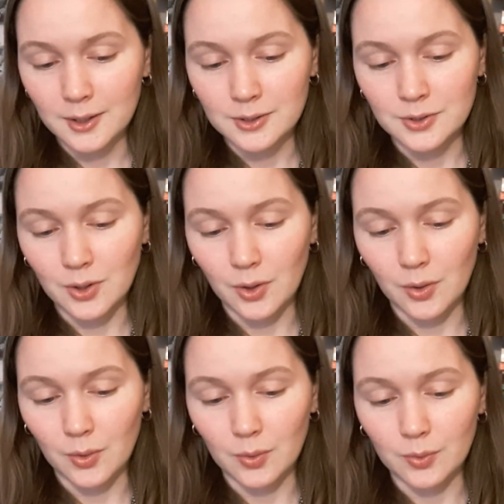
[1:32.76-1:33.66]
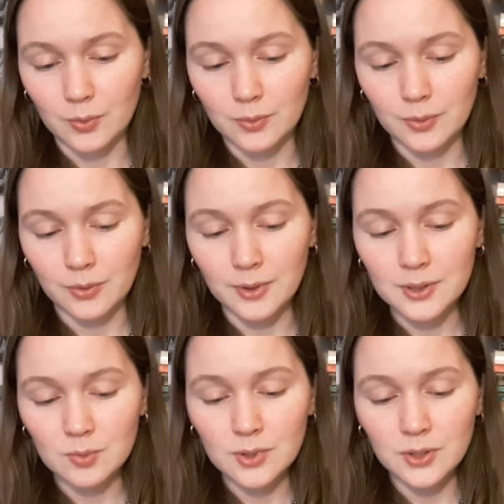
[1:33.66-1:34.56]
So
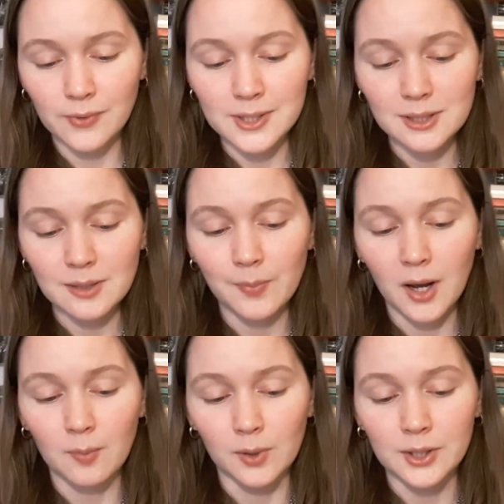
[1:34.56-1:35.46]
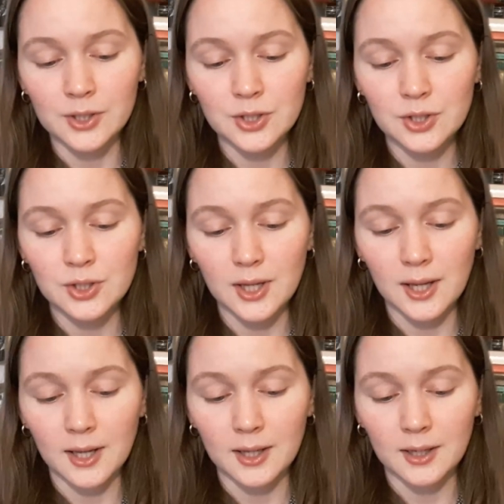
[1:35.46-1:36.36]
this was originally published
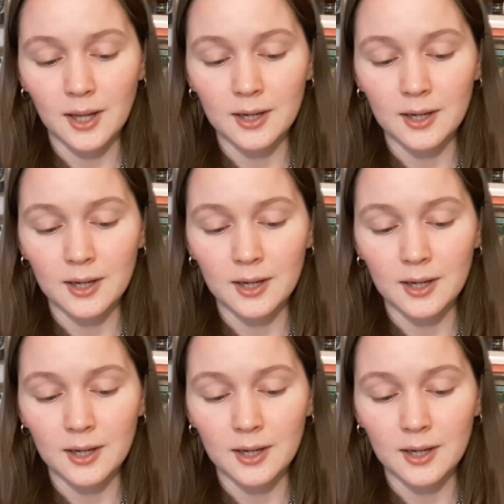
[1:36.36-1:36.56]
in